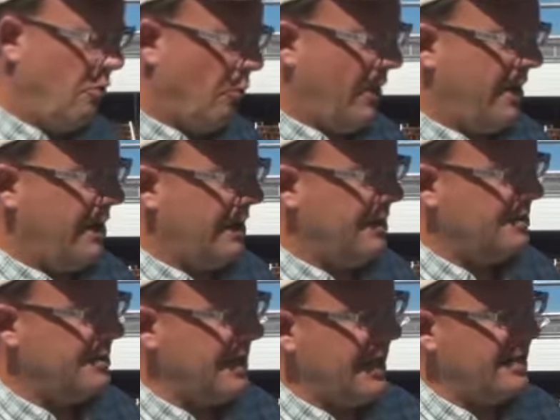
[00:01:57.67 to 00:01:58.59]
What it
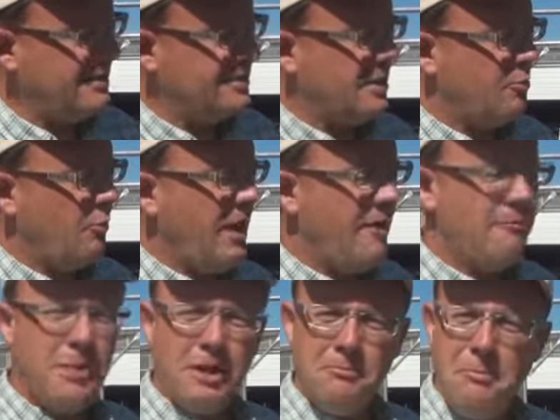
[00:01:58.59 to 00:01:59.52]
is we
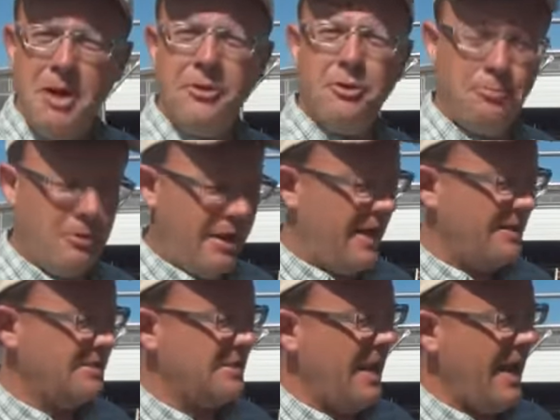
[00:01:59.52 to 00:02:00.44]
have big mother
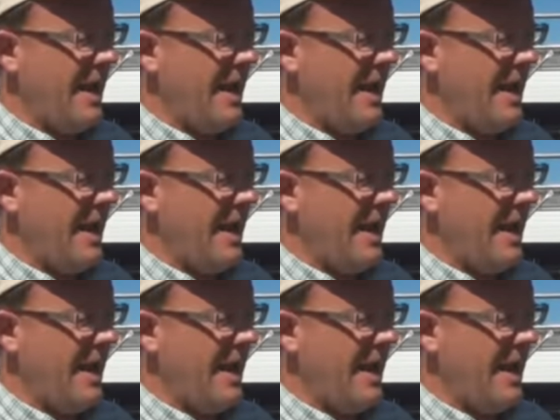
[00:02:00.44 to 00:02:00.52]
plants